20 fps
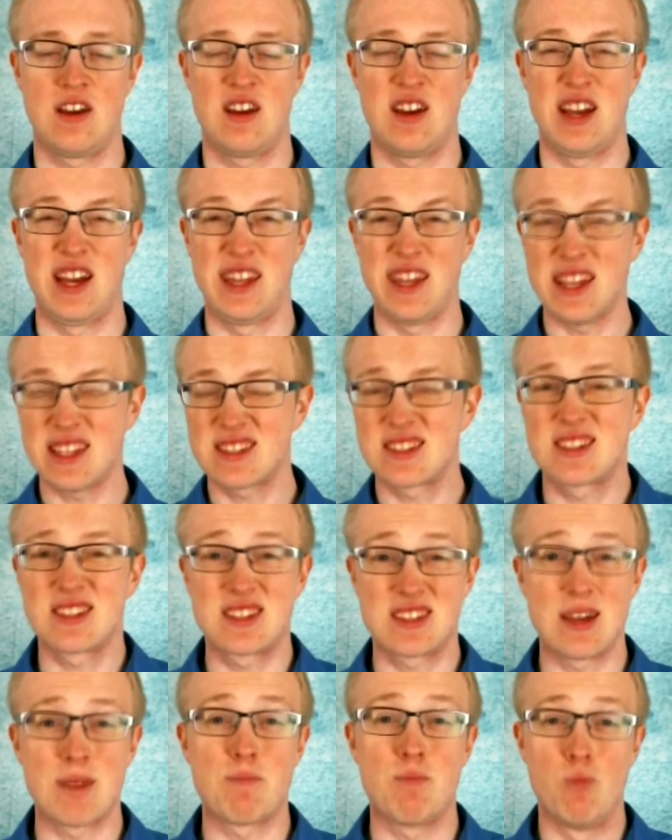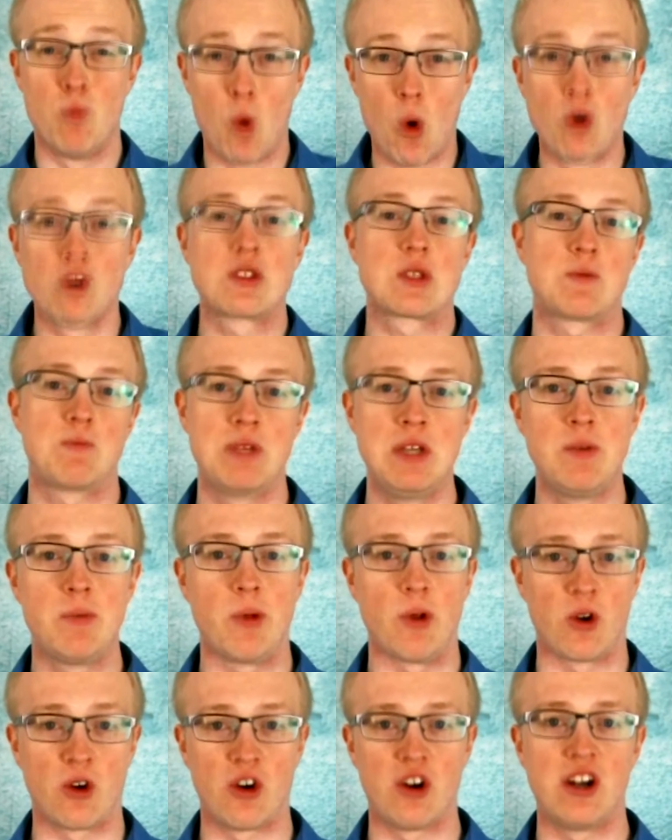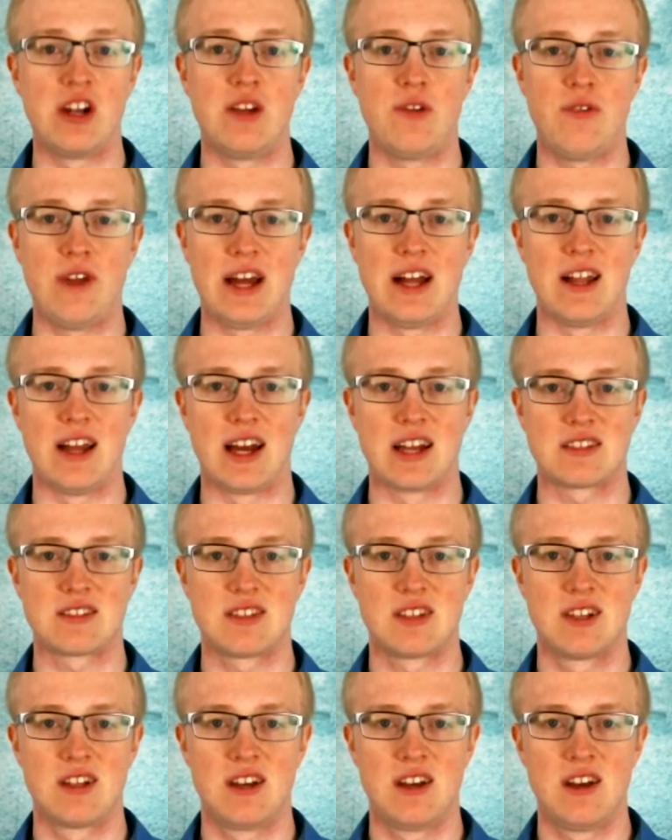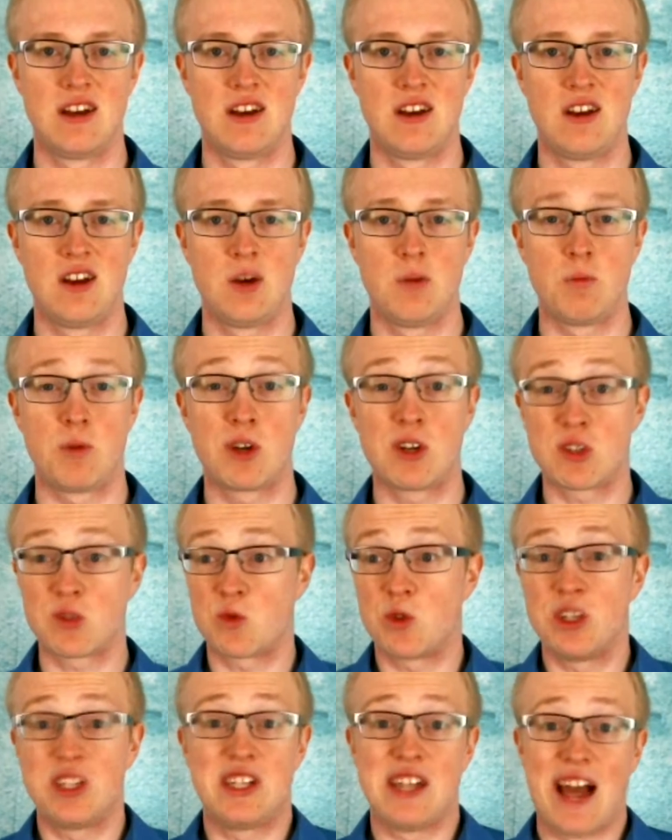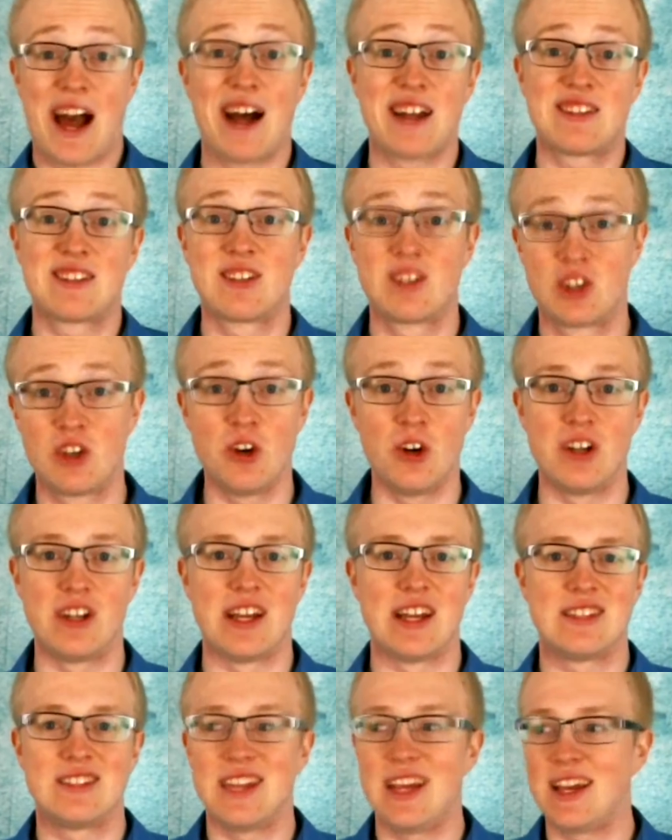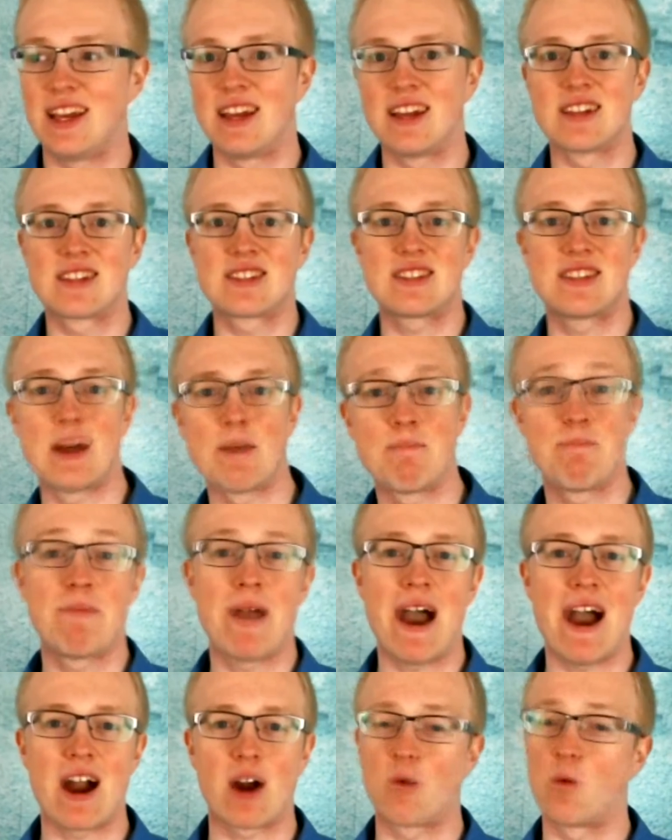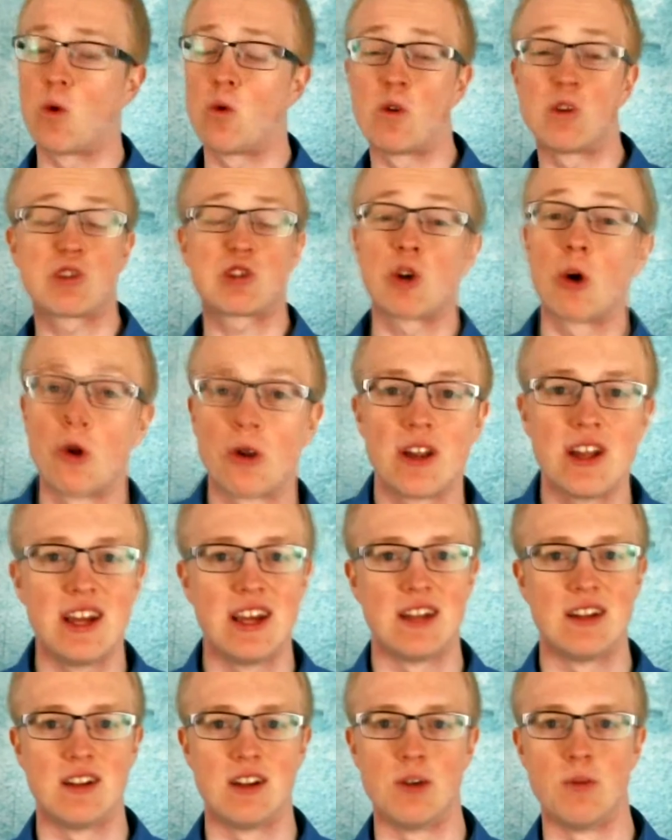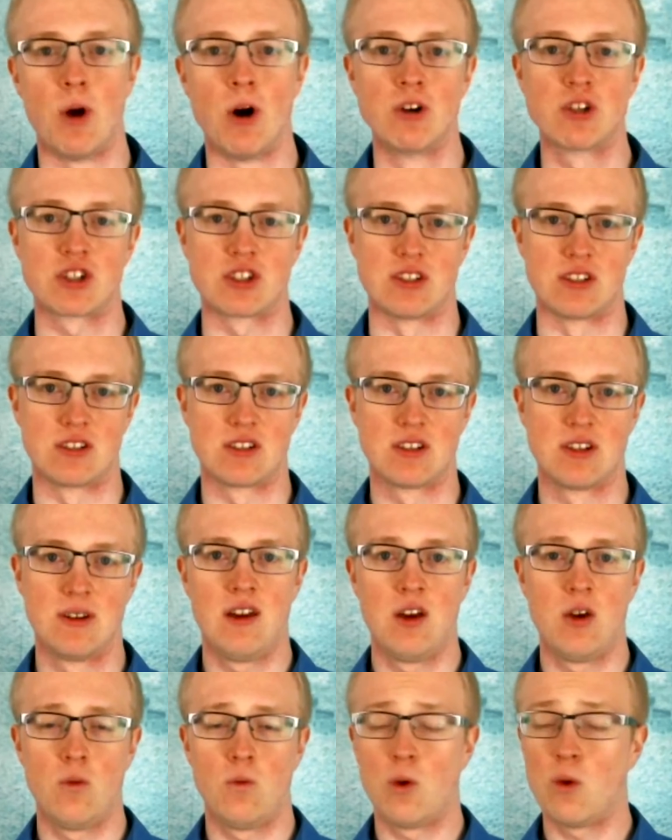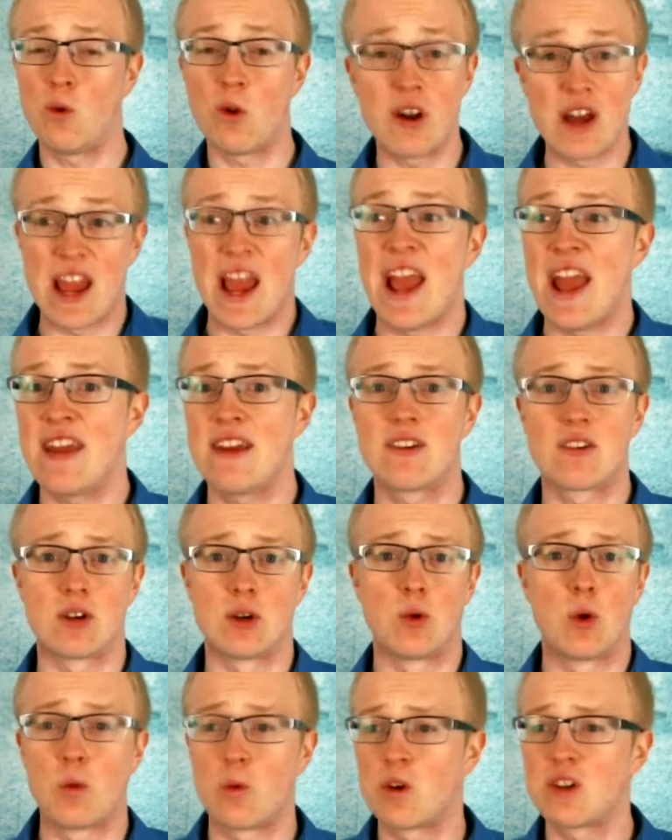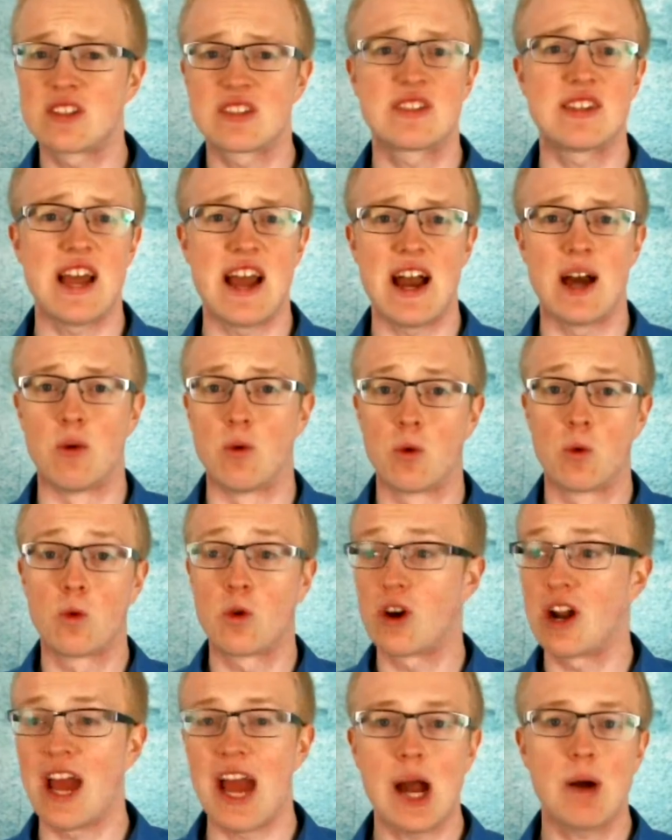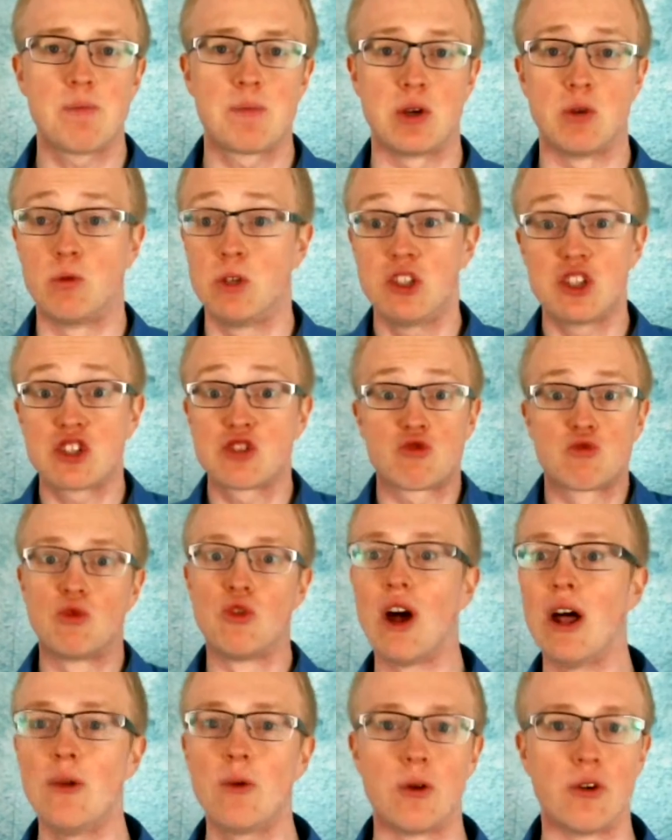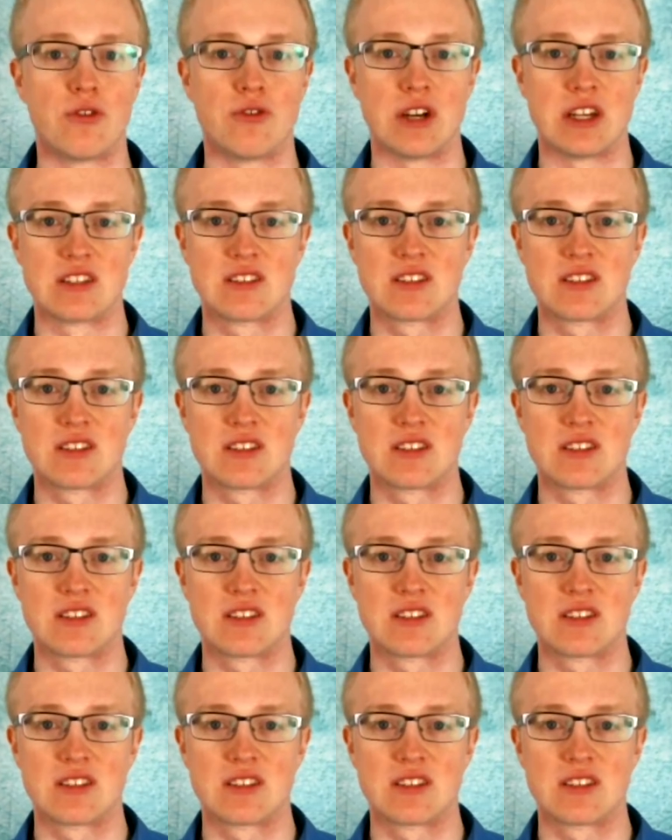And that's the step most people already fail at. Because we're not good at taking a step back when we're totally in an emotion. When we're angry, when we're sad, when we're happy, we just run with it.